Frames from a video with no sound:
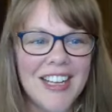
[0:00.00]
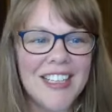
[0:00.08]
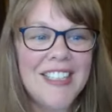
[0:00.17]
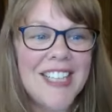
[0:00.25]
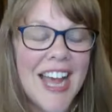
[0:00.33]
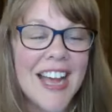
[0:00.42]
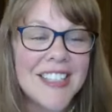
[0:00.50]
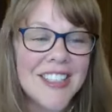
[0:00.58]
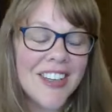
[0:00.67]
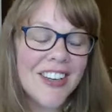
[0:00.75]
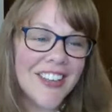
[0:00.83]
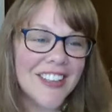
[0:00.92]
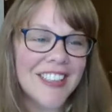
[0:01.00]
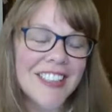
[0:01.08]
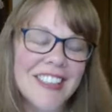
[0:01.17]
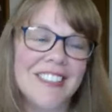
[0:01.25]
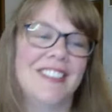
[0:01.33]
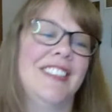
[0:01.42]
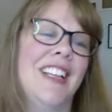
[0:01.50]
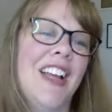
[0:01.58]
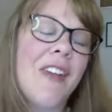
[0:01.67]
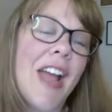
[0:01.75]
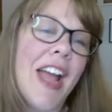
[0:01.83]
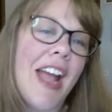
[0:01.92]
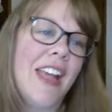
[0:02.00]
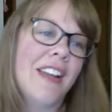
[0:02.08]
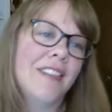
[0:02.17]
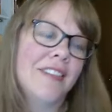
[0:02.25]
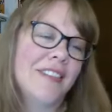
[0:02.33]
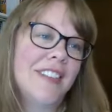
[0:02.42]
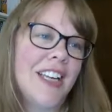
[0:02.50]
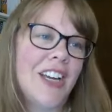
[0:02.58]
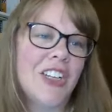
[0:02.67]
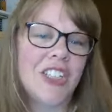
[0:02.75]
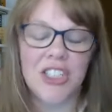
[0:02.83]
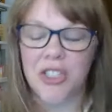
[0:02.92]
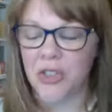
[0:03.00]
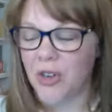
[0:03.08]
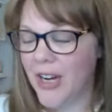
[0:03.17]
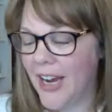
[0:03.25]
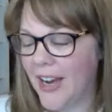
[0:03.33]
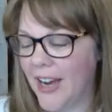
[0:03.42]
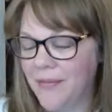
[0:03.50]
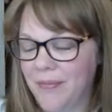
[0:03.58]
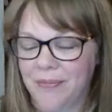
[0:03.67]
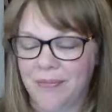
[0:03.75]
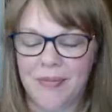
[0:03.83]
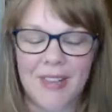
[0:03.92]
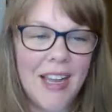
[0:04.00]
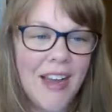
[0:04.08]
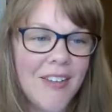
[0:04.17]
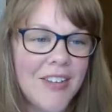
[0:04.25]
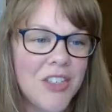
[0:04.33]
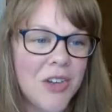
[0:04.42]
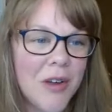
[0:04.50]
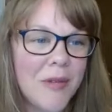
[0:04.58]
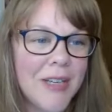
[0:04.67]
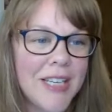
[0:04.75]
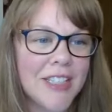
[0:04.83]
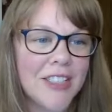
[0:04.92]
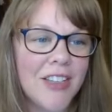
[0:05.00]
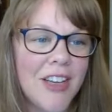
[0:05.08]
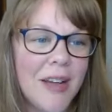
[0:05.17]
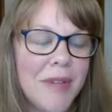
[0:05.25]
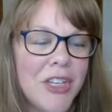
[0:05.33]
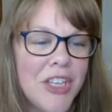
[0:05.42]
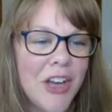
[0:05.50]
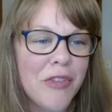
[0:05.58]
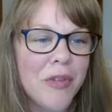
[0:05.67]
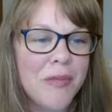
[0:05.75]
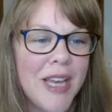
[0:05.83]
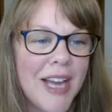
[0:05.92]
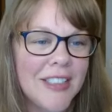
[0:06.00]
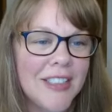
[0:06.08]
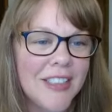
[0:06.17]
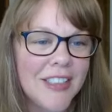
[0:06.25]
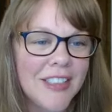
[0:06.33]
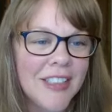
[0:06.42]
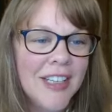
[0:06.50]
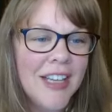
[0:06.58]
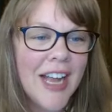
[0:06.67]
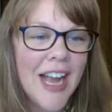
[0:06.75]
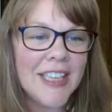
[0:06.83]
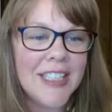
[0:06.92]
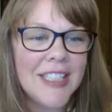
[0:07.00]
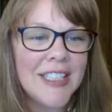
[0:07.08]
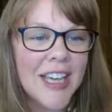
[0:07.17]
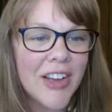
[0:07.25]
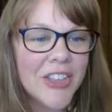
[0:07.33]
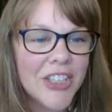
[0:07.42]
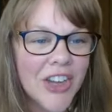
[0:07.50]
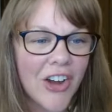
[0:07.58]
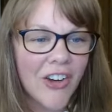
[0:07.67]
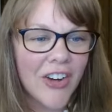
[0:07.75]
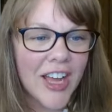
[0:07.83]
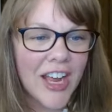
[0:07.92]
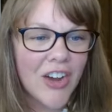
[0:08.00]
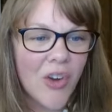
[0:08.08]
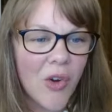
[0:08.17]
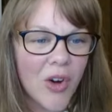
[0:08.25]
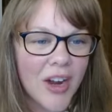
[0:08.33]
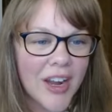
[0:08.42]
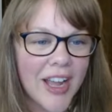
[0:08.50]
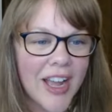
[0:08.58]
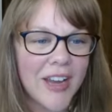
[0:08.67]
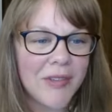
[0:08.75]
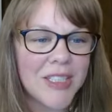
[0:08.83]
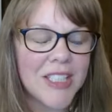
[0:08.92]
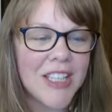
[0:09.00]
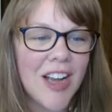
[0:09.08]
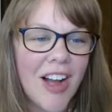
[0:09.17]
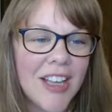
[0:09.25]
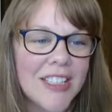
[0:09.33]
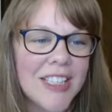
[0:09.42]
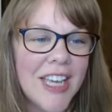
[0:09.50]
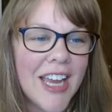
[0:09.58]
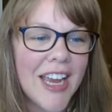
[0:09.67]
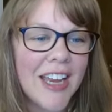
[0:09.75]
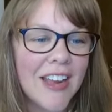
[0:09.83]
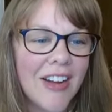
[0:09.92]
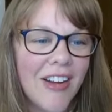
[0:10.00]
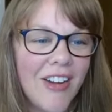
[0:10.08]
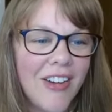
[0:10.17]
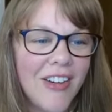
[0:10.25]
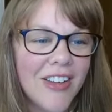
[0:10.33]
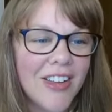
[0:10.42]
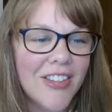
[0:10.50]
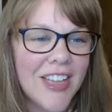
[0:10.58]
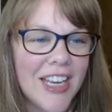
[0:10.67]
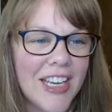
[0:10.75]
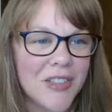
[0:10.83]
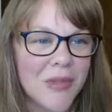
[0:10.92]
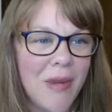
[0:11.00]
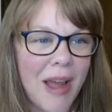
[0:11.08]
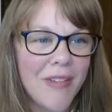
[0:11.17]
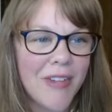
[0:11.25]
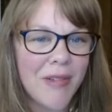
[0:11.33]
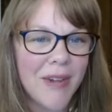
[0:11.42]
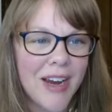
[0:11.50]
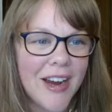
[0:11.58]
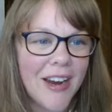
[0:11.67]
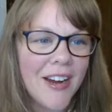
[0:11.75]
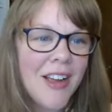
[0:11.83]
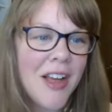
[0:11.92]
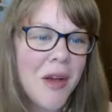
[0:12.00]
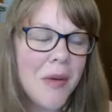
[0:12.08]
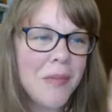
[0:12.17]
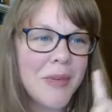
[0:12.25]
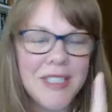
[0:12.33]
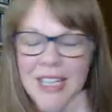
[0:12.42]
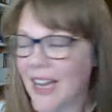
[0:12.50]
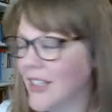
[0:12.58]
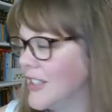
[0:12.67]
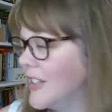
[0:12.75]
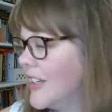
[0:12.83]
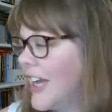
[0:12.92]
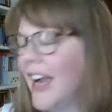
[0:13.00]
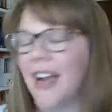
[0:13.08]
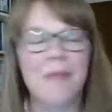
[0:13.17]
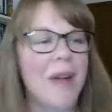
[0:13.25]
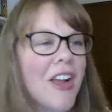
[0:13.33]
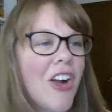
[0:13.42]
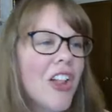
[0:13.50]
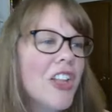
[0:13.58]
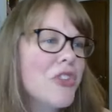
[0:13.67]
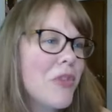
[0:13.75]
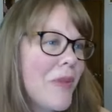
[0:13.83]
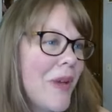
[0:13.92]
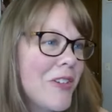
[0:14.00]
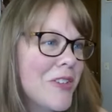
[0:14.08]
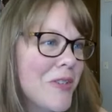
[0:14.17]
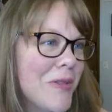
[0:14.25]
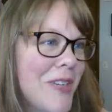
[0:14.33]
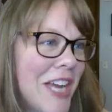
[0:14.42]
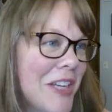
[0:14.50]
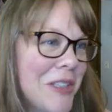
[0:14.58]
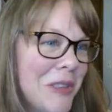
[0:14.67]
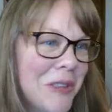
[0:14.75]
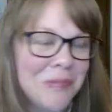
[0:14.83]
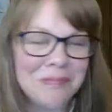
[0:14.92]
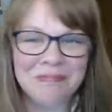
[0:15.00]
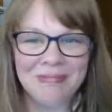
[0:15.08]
Dassel. Okay, here's a story. I have a story about Dassel. How Michelle from Dassel. I see South Dakota and Oregon and Wisconsin. Oh, you ladies from everywhere. But Dassel, I, my college roommate was from Dassel.